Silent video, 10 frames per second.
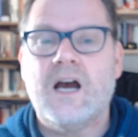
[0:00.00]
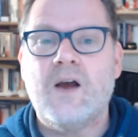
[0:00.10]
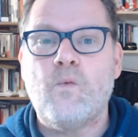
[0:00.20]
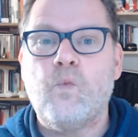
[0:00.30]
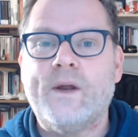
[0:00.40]

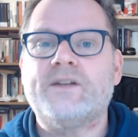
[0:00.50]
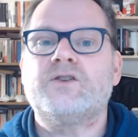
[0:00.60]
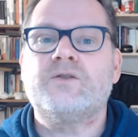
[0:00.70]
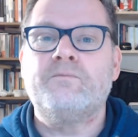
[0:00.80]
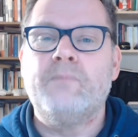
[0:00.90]

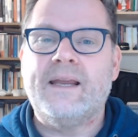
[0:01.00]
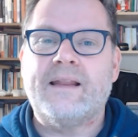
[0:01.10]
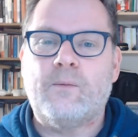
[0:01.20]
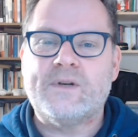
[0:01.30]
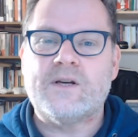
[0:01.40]
which mean
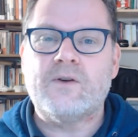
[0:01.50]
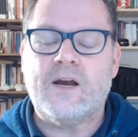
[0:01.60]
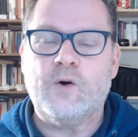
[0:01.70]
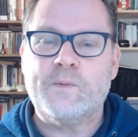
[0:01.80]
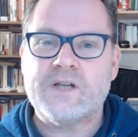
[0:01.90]
that we don't
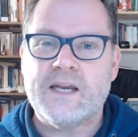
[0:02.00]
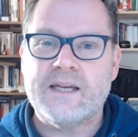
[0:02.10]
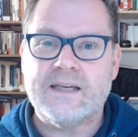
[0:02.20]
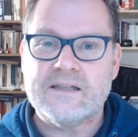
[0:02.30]
get uptake